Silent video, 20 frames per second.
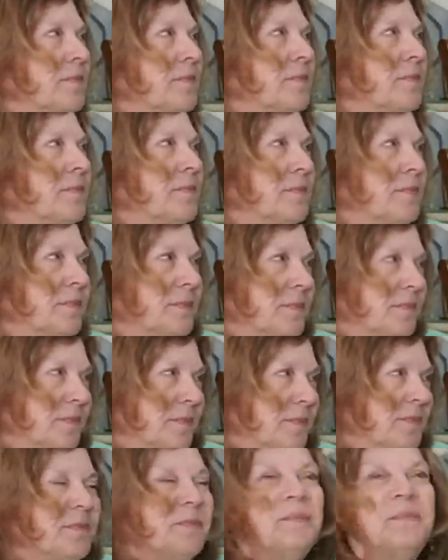
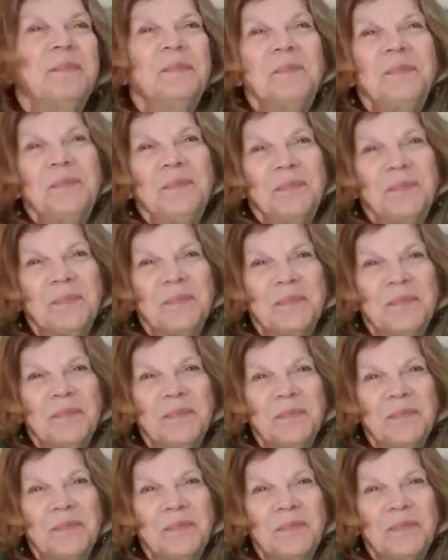
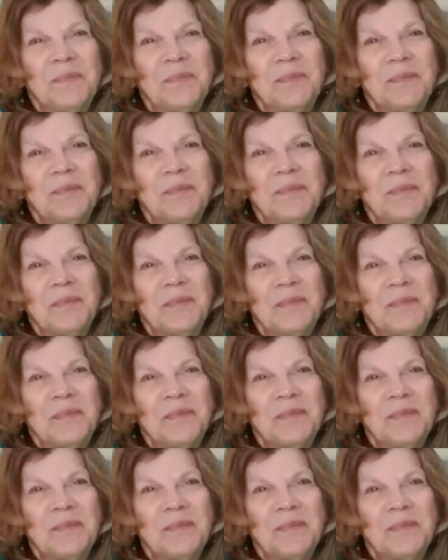(not speaking)